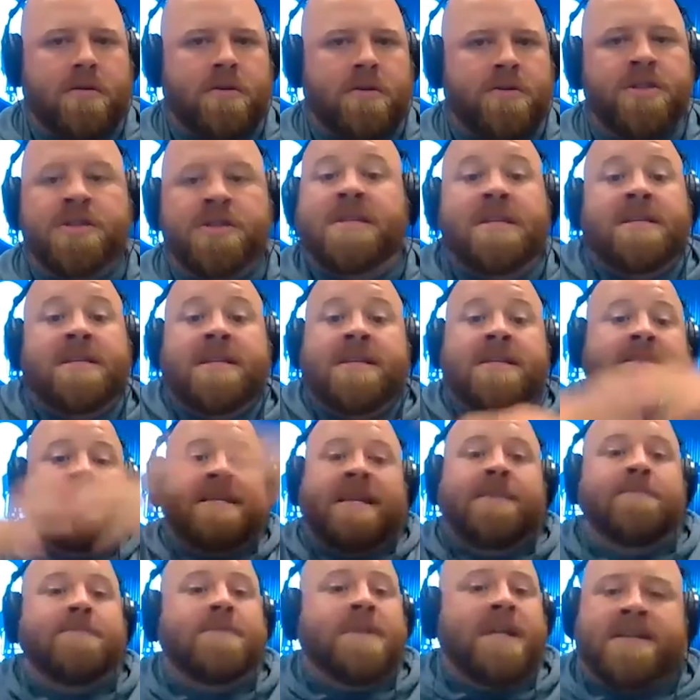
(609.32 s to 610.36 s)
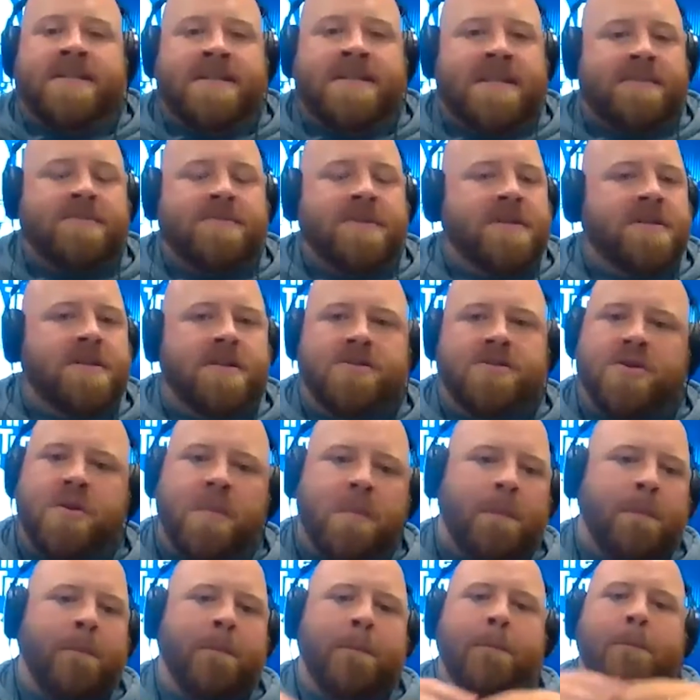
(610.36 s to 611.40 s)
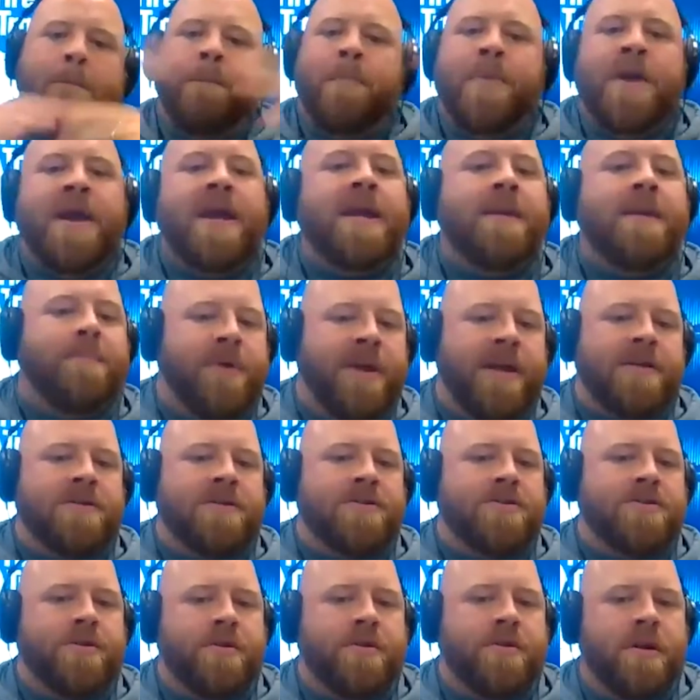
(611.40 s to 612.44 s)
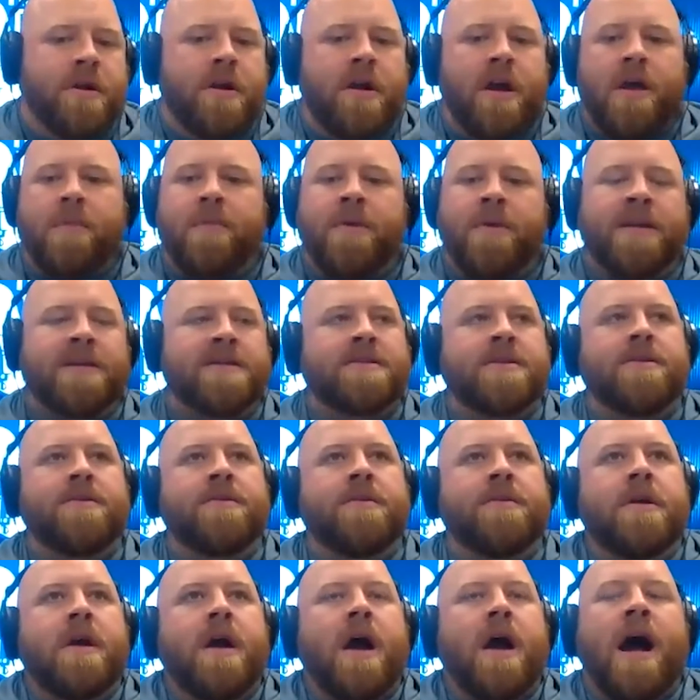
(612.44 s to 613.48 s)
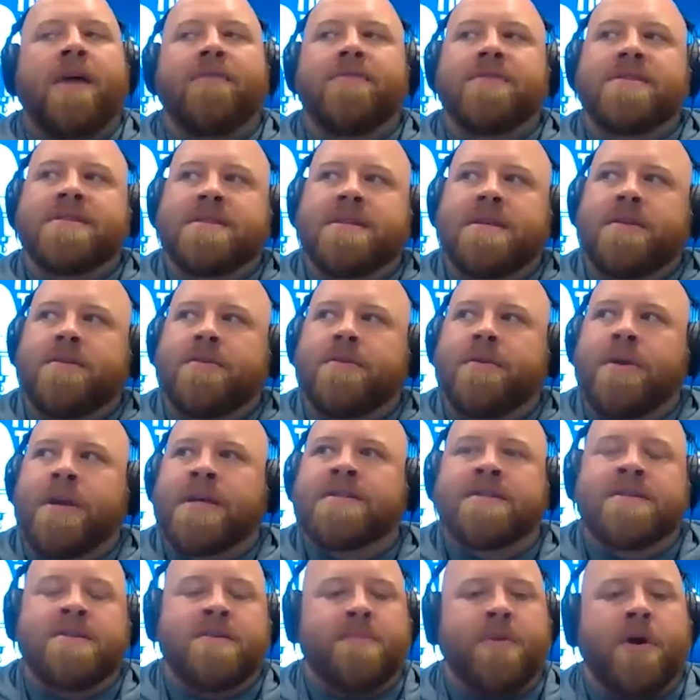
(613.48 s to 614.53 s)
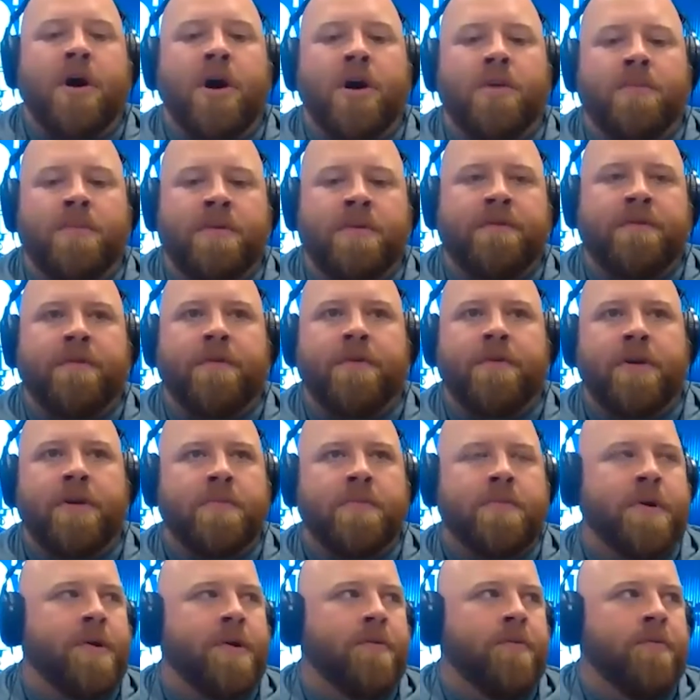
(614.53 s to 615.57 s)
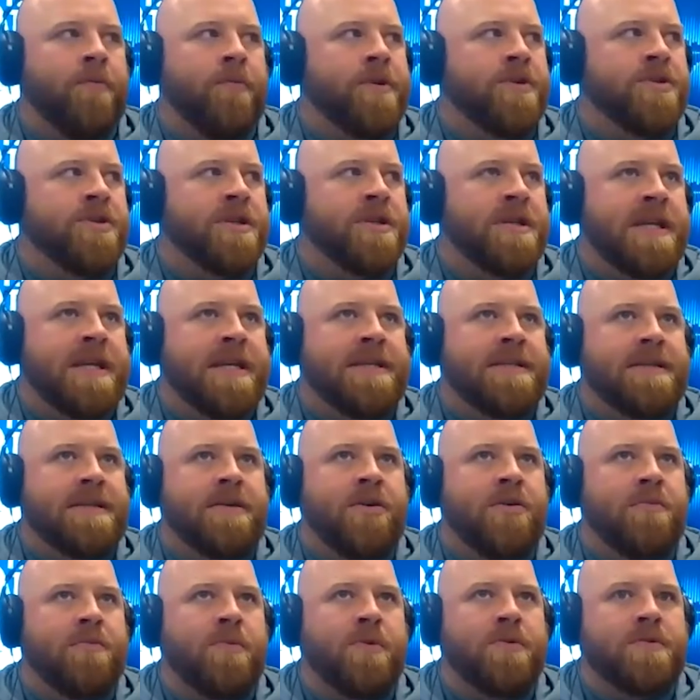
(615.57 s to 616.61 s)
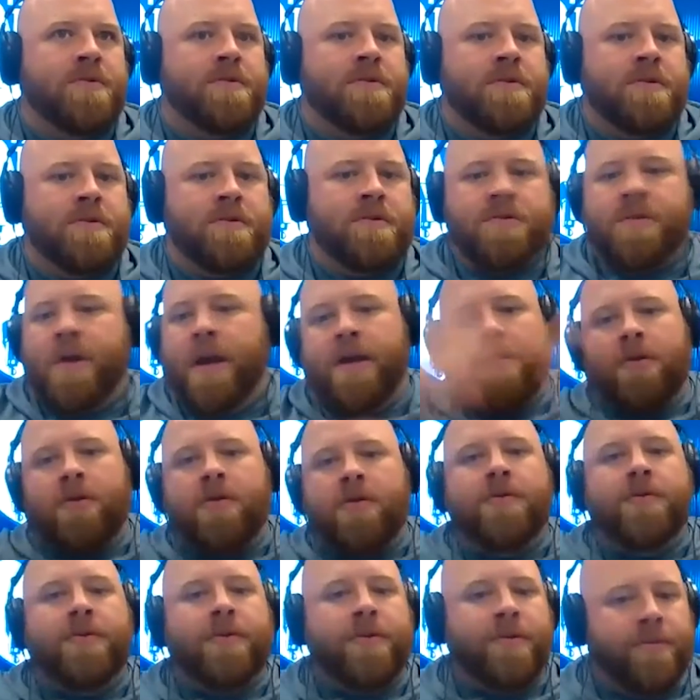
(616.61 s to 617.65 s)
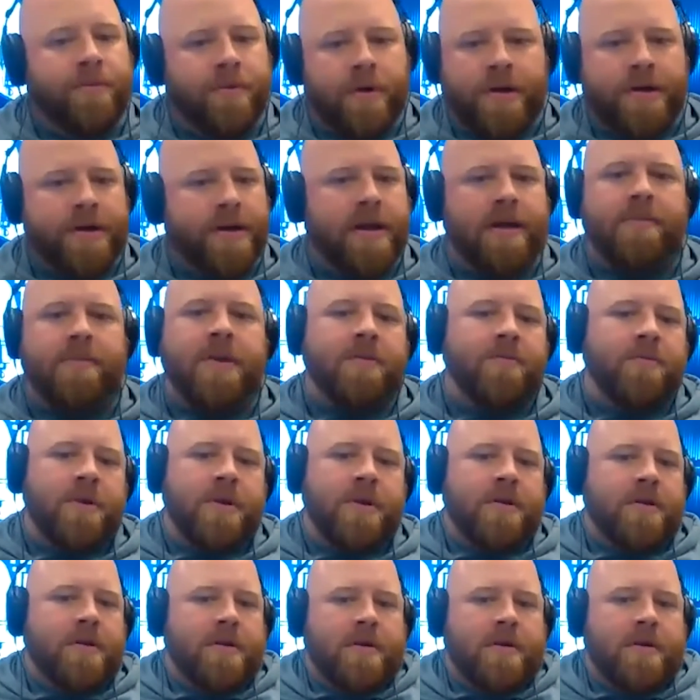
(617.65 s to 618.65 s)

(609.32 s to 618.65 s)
Just because it seems like such a big picture. I mean, obviously there is a department for it, but would you need to almost create a whole new one? I mean, what?